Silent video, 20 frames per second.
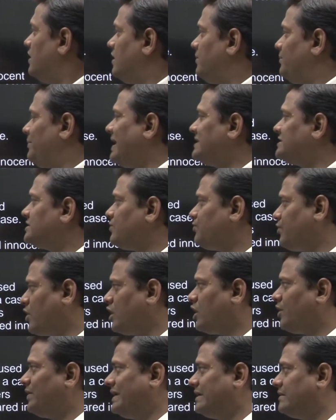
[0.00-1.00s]
Match the
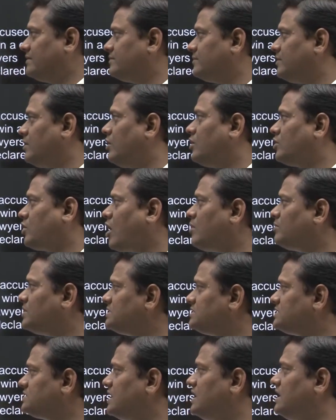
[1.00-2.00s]
following:
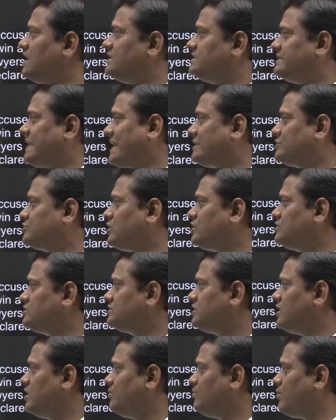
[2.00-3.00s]
Romans,
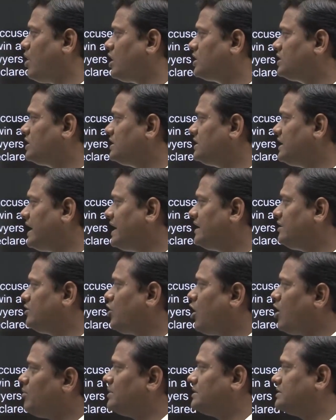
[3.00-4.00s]
Saxons, modern and
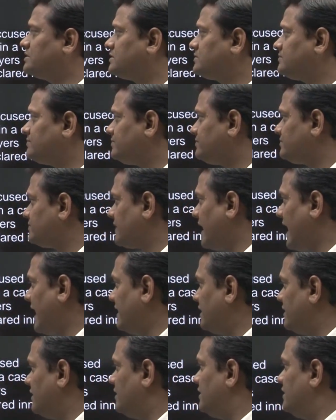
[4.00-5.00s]
Normans, and